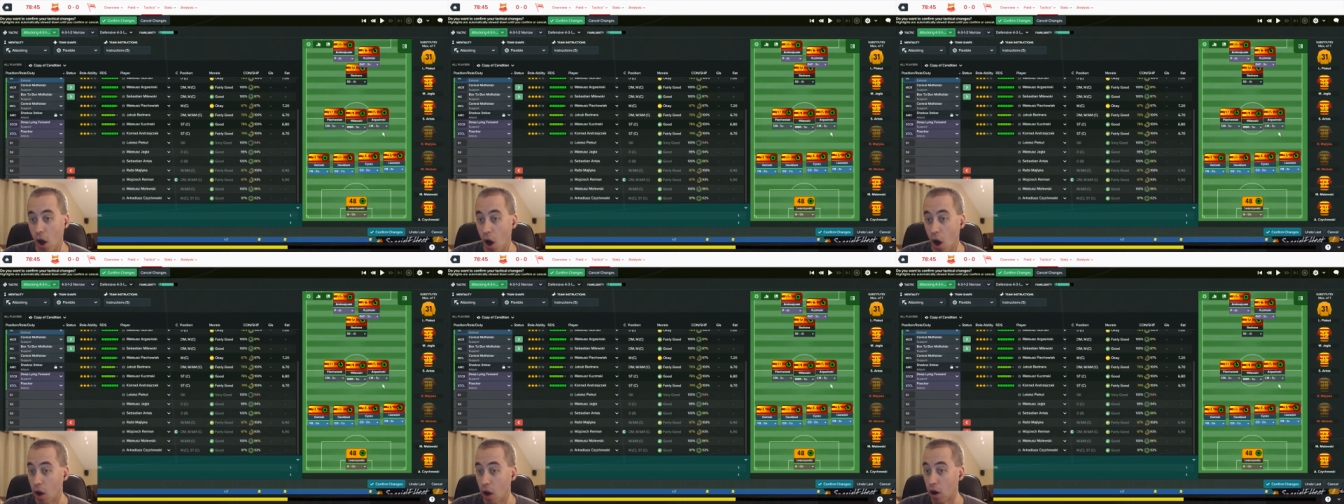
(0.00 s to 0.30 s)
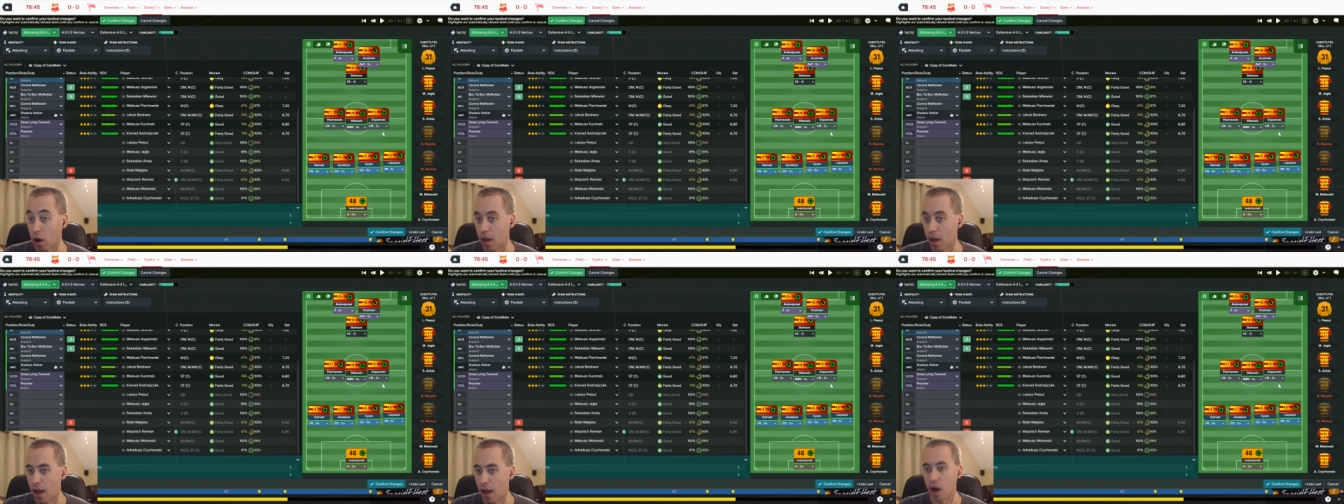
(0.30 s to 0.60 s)

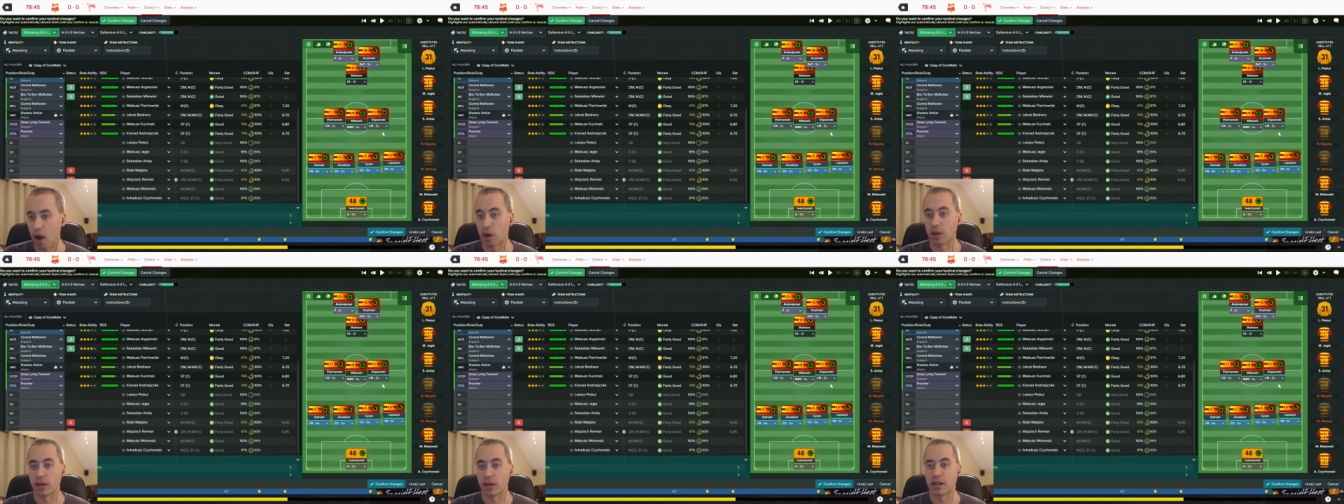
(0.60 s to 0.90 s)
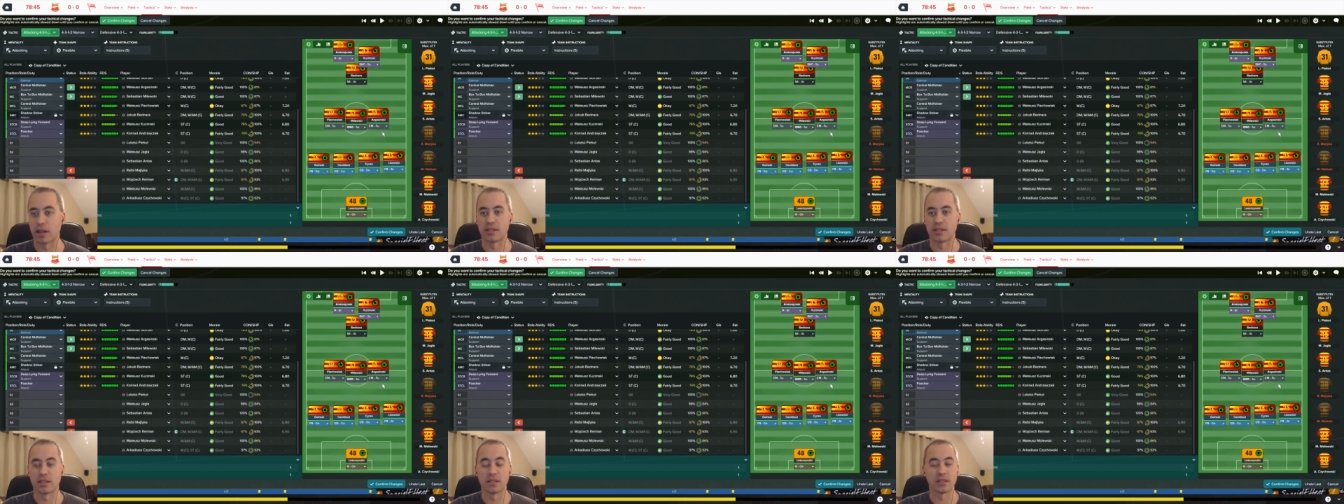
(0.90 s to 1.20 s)
our, our
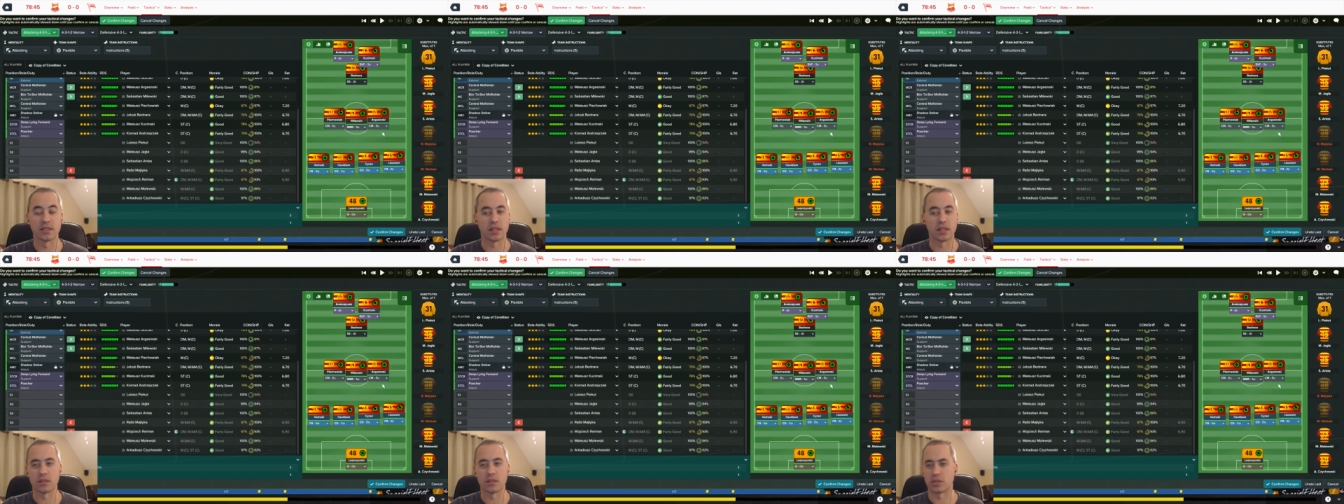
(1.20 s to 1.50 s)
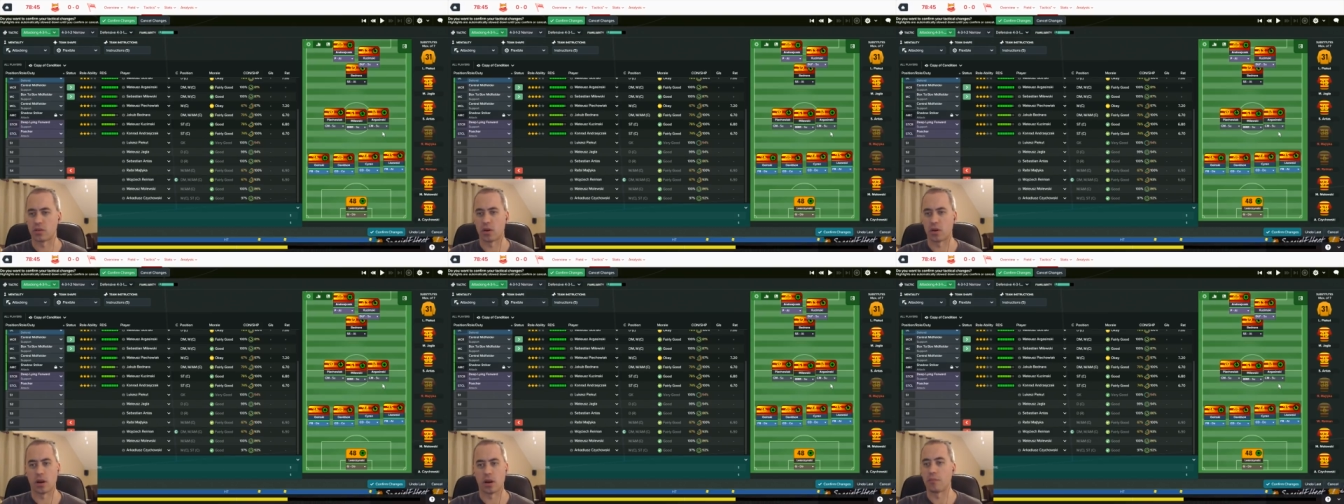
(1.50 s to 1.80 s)
Gazinski,
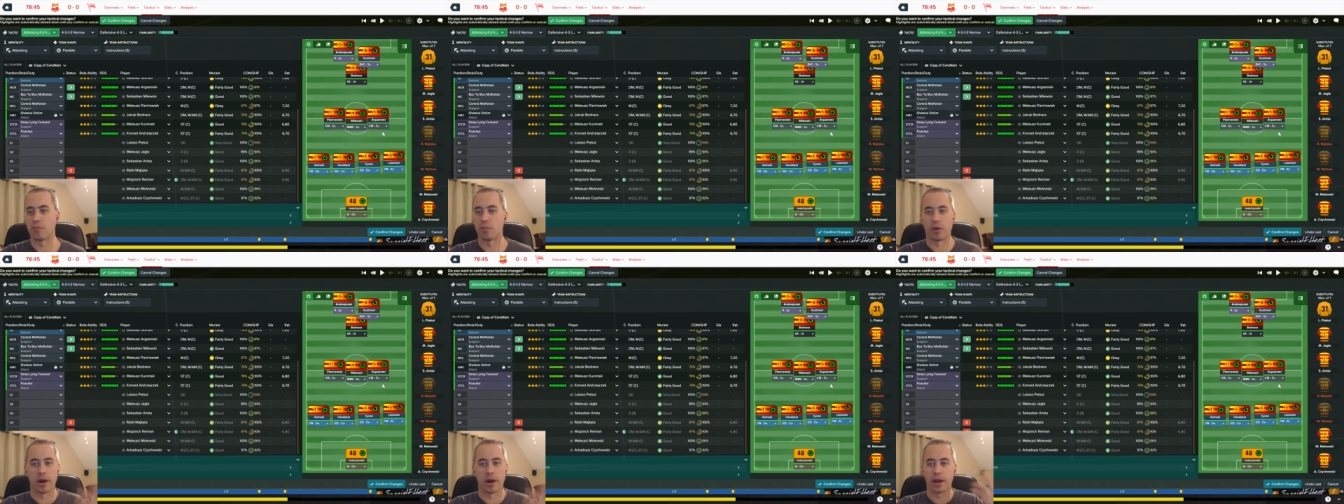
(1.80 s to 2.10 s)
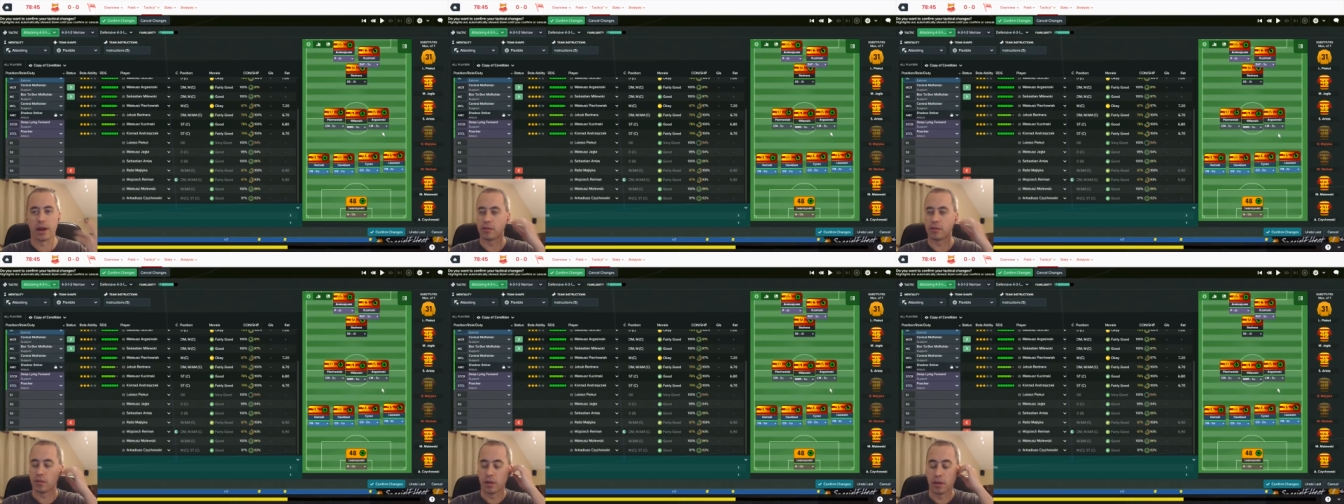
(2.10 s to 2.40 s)
sorry,
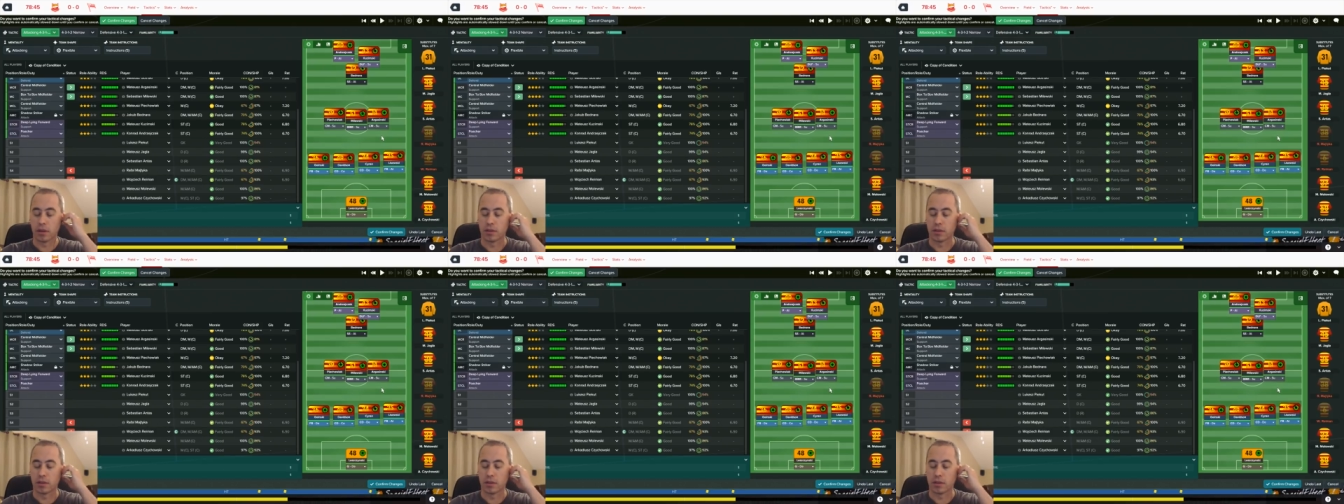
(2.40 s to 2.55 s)
brain,